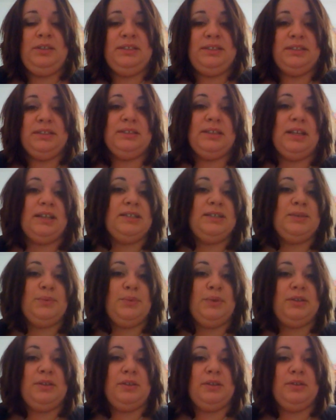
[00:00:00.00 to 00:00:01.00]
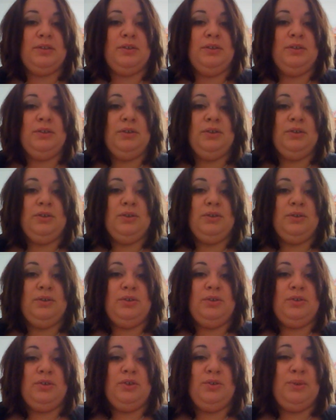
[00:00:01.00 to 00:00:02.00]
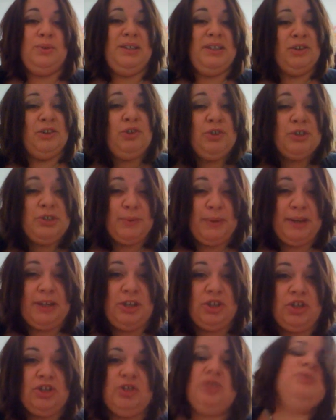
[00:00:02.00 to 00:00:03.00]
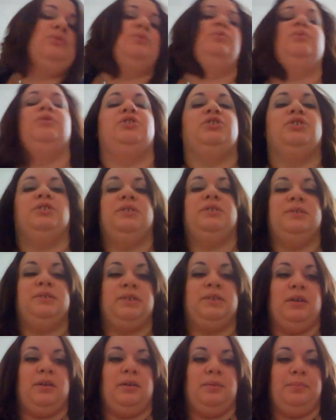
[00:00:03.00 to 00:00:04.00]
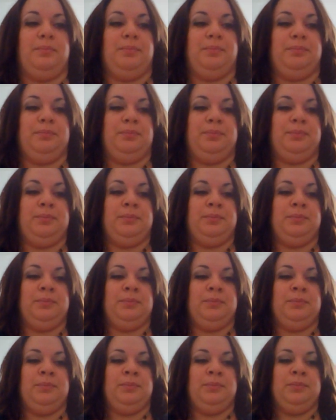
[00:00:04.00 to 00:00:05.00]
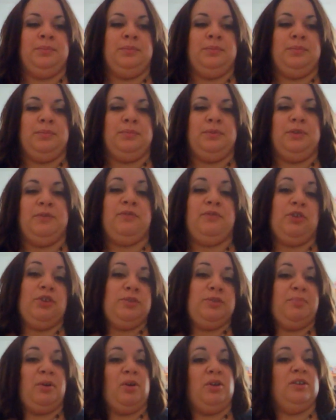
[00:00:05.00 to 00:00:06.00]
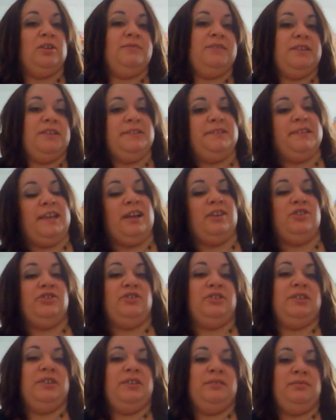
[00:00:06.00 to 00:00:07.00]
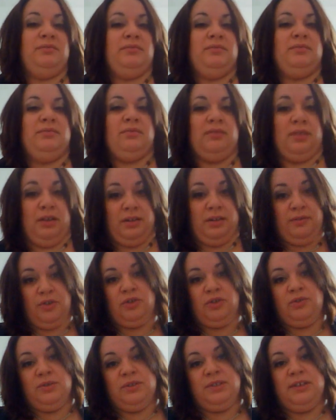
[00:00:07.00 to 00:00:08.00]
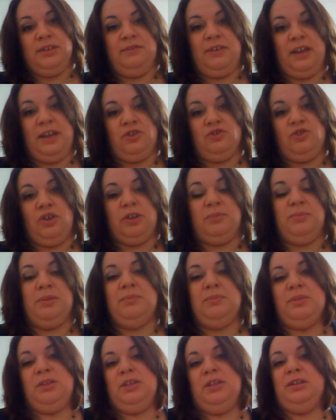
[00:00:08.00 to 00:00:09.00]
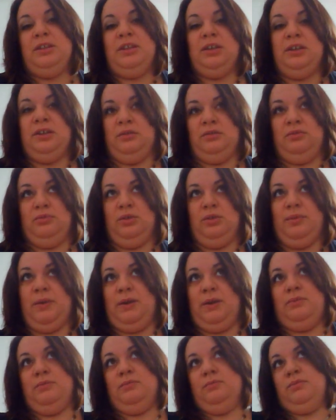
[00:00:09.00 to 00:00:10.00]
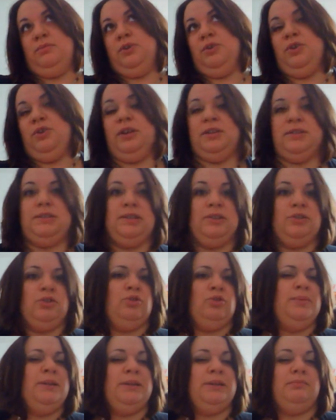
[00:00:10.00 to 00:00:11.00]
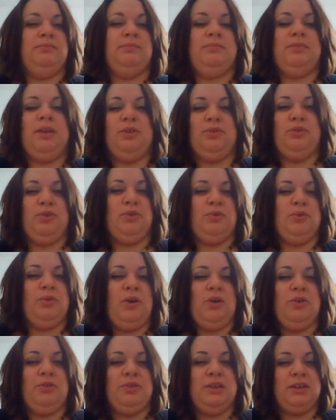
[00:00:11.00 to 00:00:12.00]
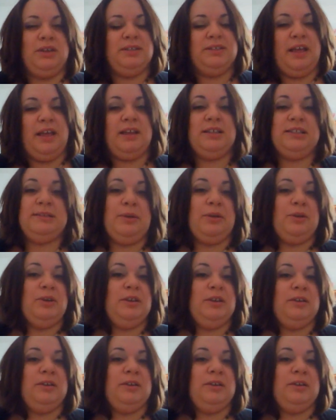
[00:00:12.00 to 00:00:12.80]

success with the duodenal switch, which is um, the first part of it is actually a vertical sleeve gastrectomy, but then they reroute your guts a little bit. I don't know all the exacts about